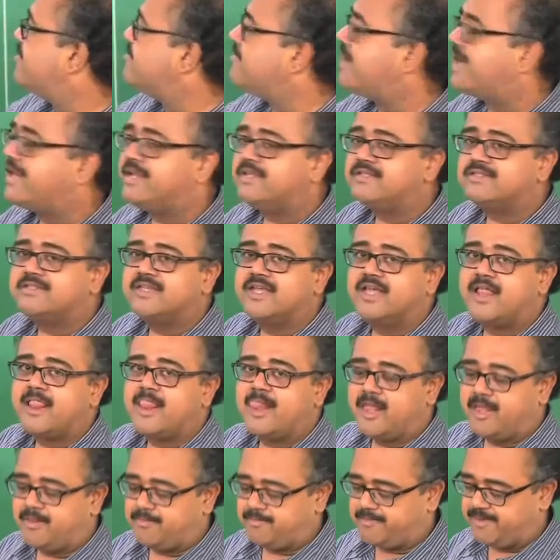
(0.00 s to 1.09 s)
minus
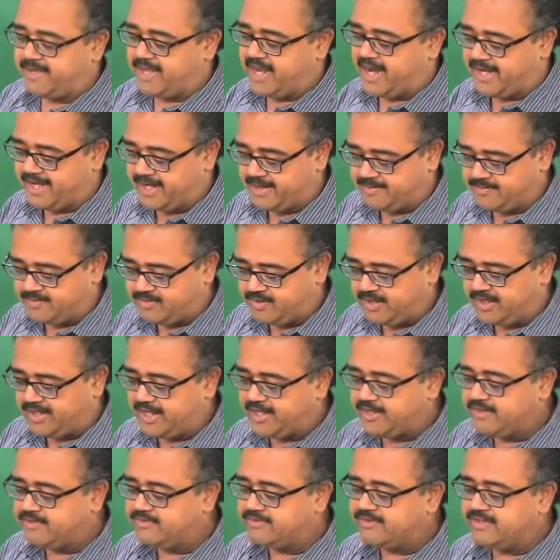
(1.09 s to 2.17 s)
p hat m. So, I can
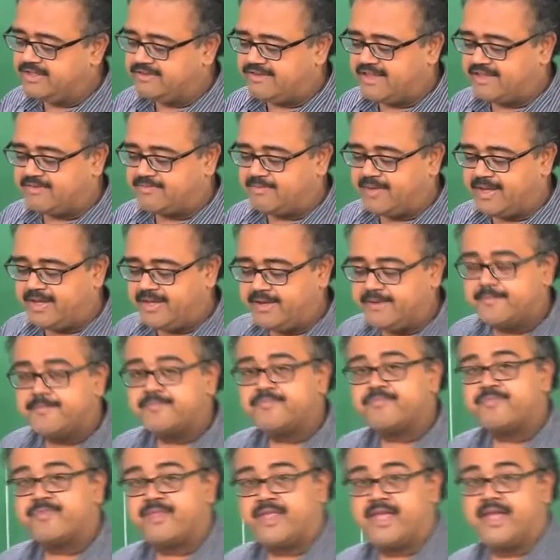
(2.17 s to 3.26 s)
use this as my
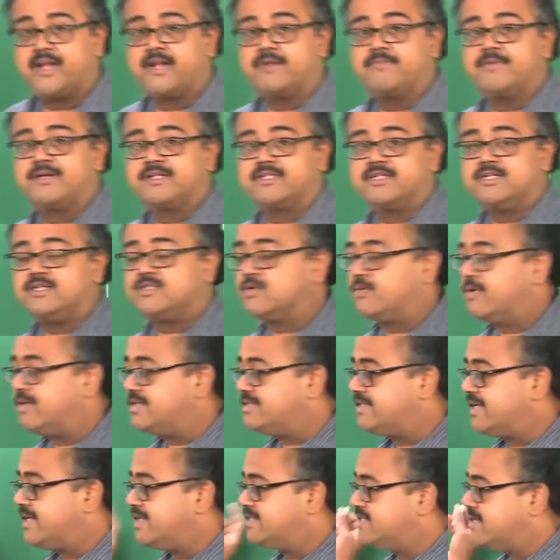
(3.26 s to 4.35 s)
error measure. So, once
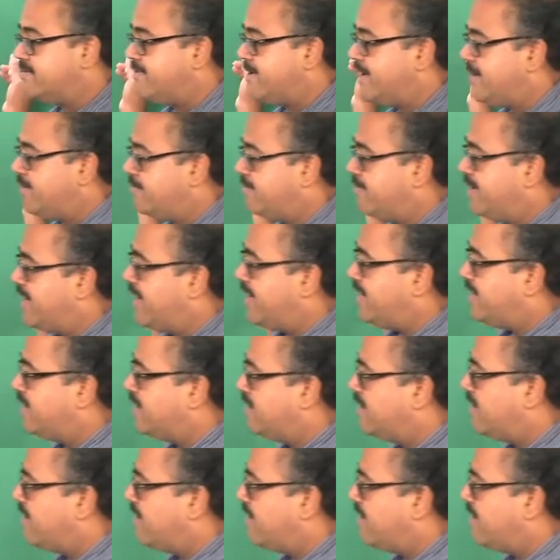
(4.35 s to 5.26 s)
I estimate p hat,